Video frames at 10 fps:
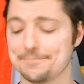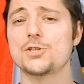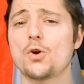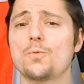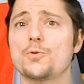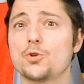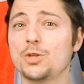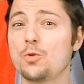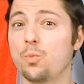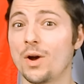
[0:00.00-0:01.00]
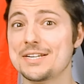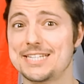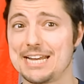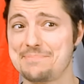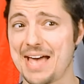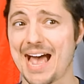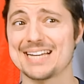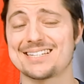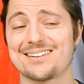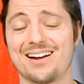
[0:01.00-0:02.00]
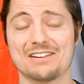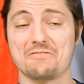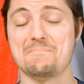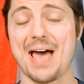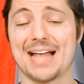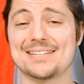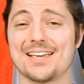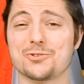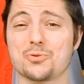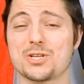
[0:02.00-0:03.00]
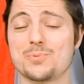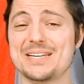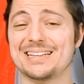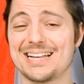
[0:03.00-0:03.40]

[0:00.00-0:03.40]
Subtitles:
So there's only one team that has kind of a bad schedule this week,